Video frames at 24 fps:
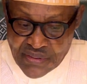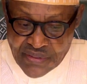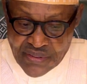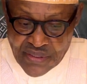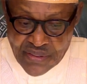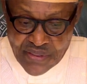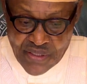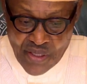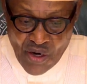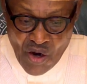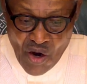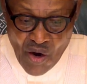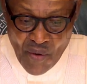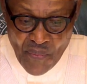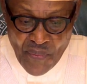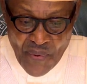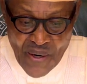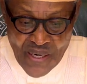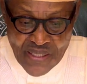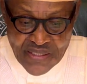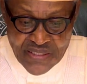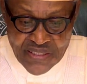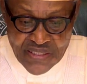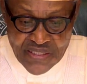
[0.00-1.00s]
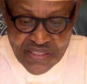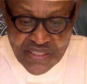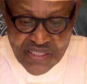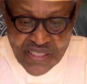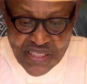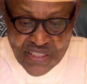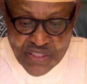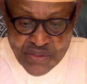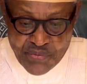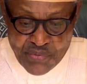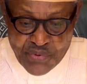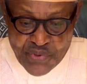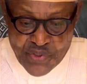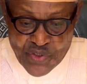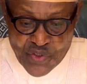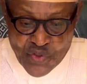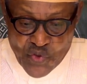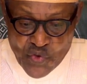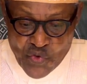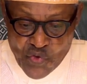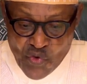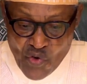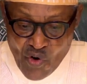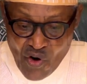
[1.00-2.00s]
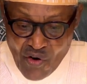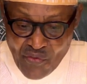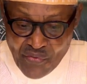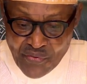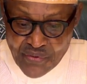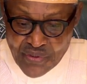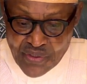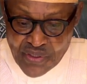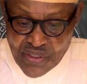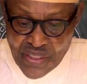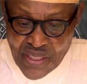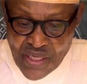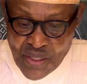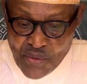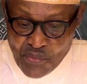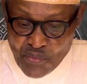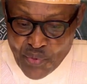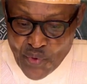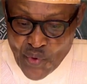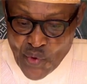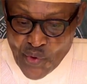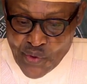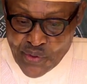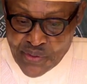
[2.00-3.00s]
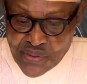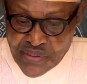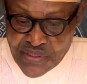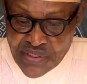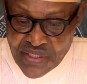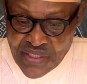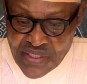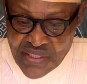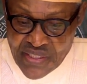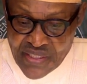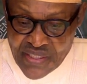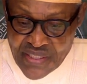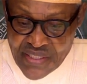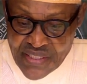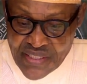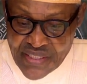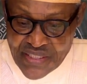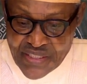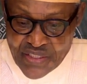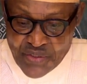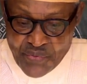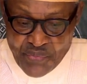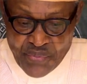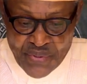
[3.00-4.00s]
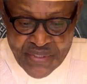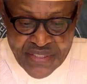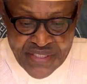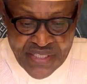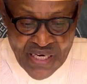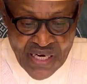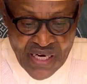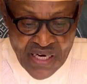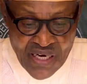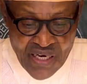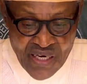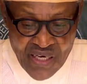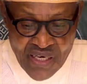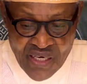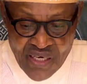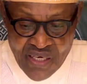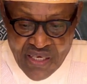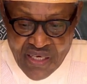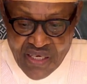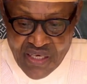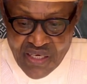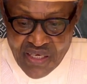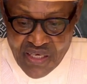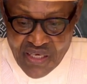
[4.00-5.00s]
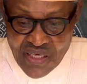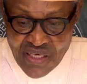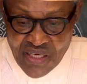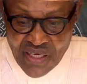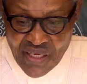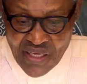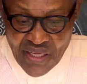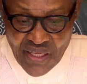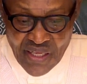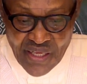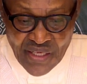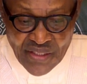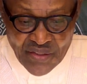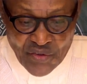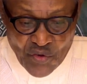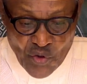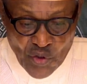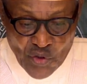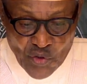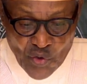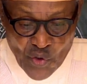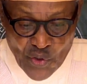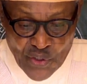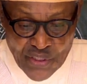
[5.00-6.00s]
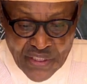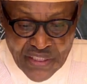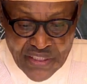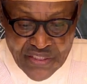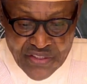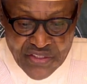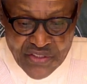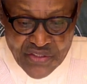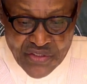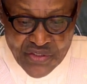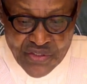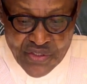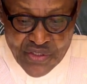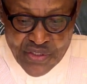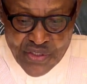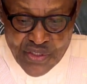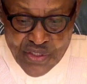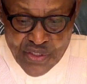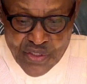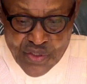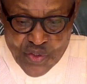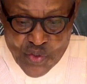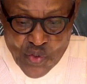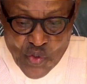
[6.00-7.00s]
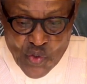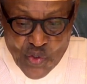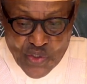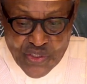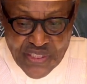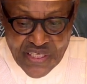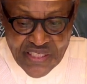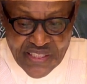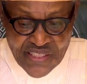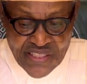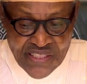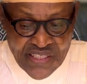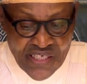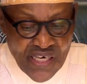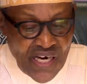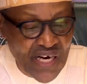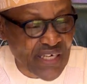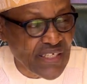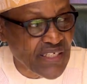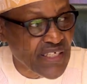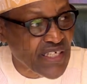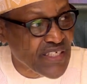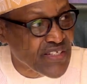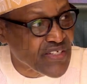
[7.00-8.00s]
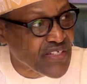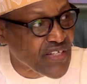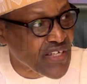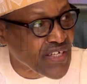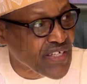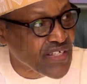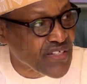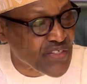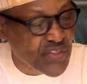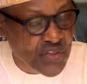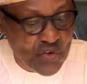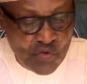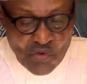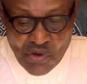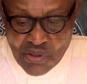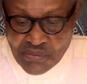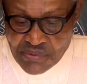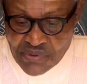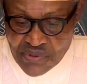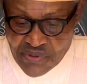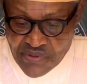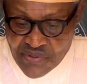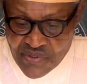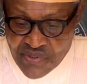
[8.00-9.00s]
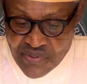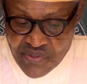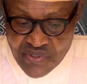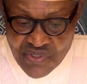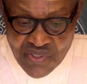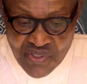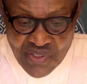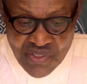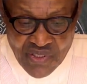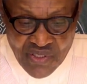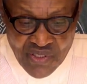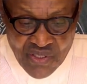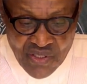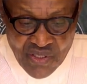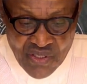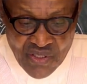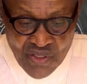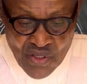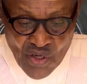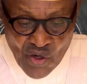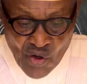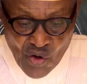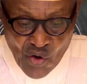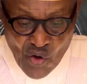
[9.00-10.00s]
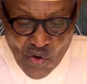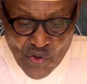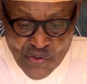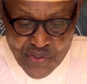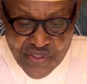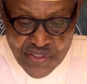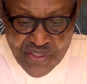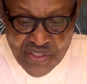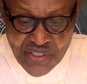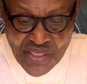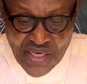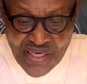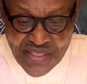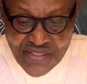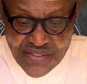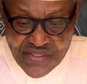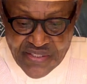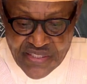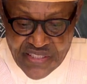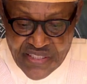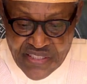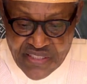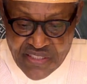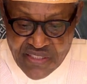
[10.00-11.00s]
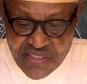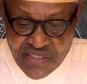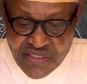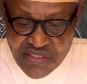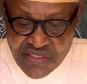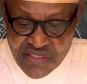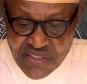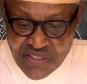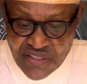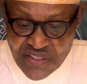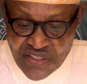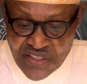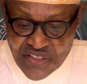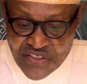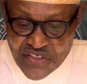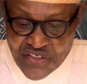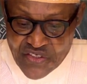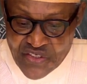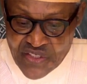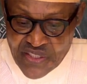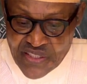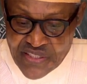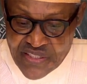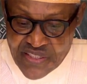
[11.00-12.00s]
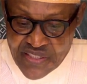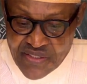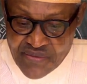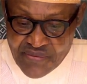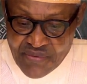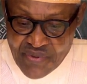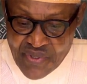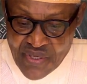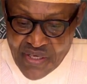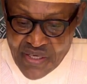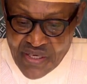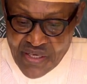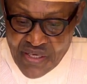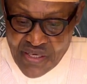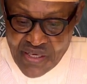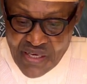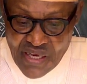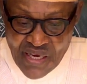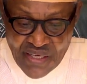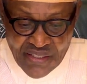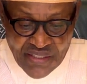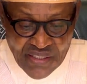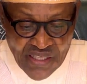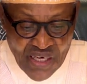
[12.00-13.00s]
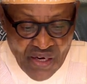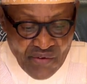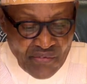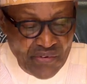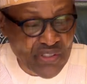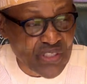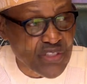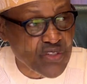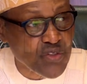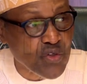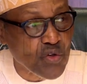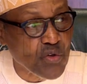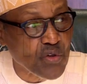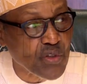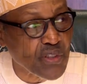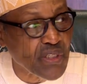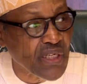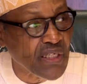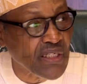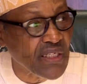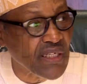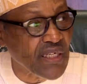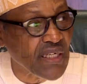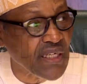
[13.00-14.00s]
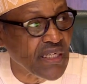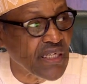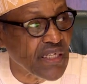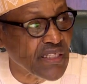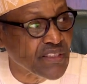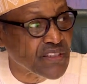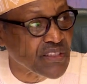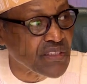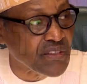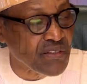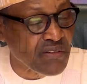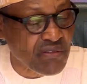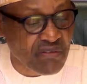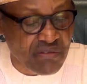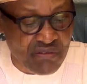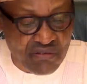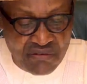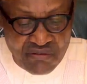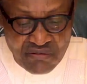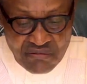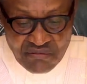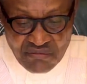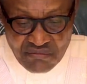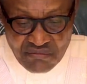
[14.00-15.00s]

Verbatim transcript: that our party has been too often embroiled in bitter and on occasions totally unnecessary squabbles, costing us seats in legislative and gubernatorial elections.